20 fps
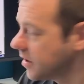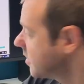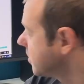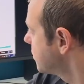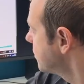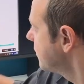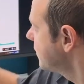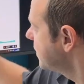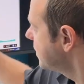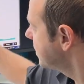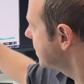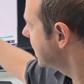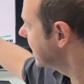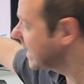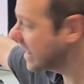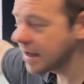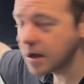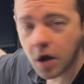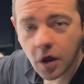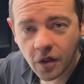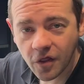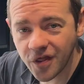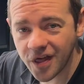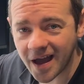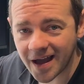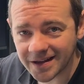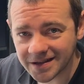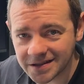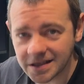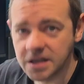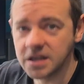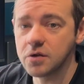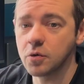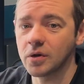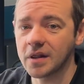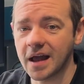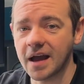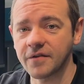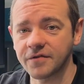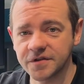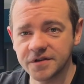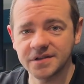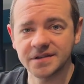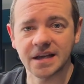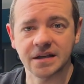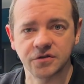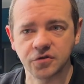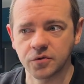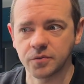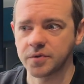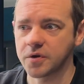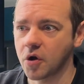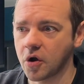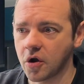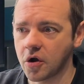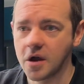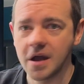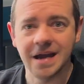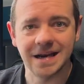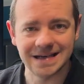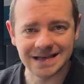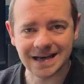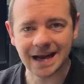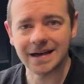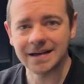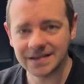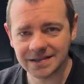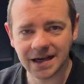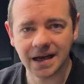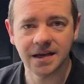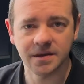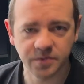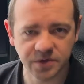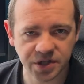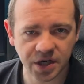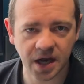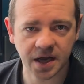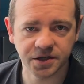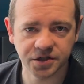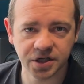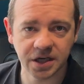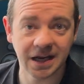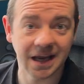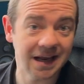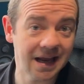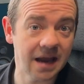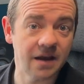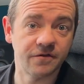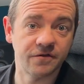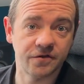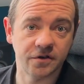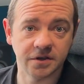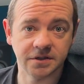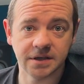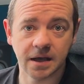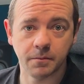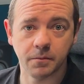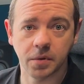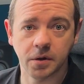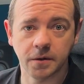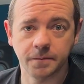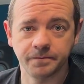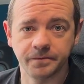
So if you click on that, you will have to set up your nighttime charging again, for example.